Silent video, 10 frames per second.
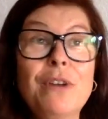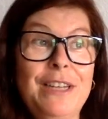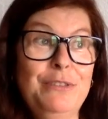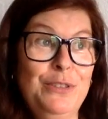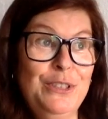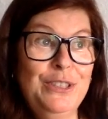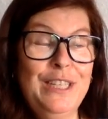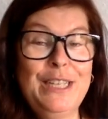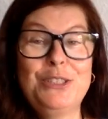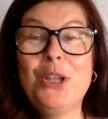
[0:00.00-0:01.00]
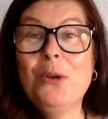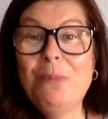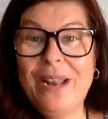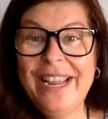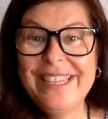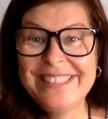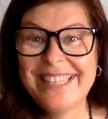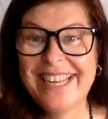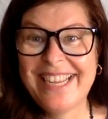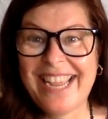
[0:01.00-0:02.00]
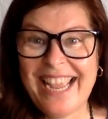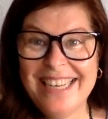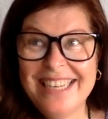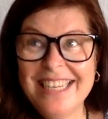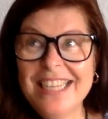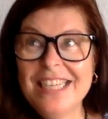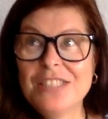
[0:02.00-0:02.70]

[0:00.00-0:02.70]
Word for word: so grateful and so pleased that I can.